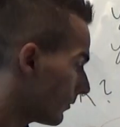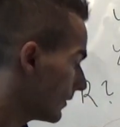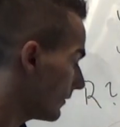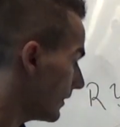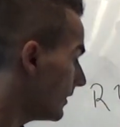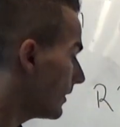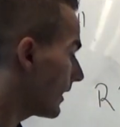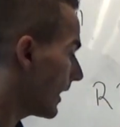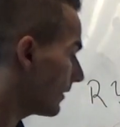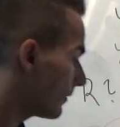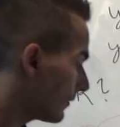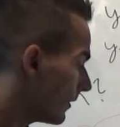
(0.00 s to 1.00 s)
So this
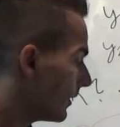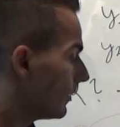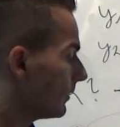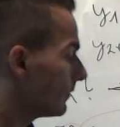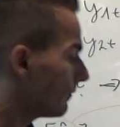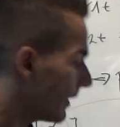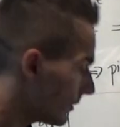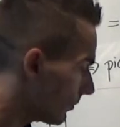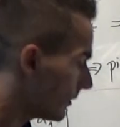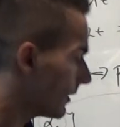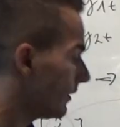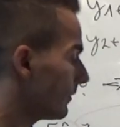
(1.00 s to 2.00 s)
indicates, this vector
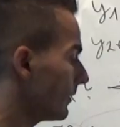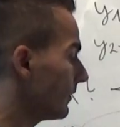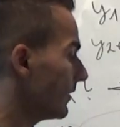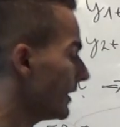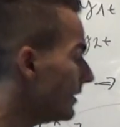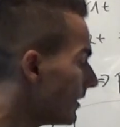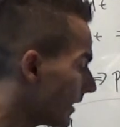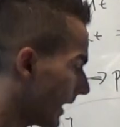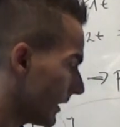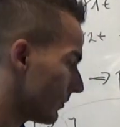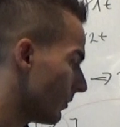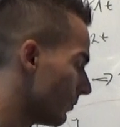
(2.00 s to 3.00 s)
here is an
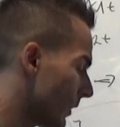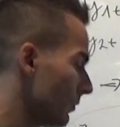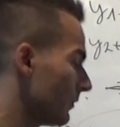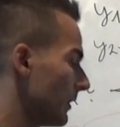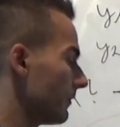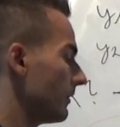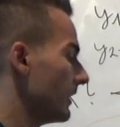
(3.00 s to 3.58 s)
indicator. We can use it as an